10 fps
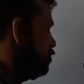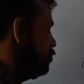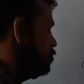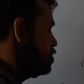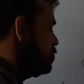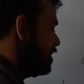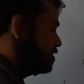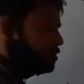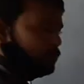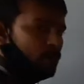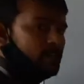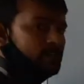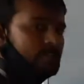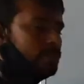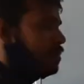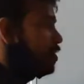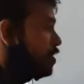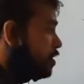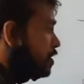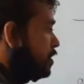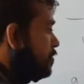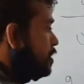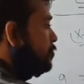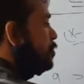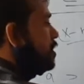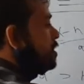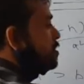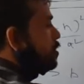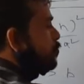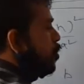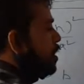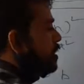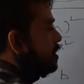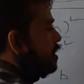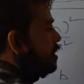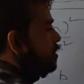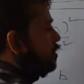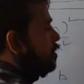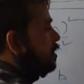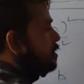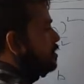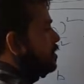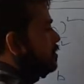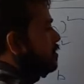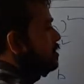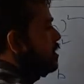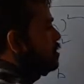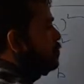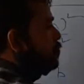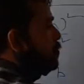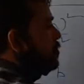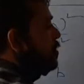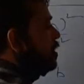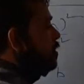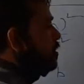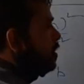to some x you got, even if you consider point here, let us say this is as p1,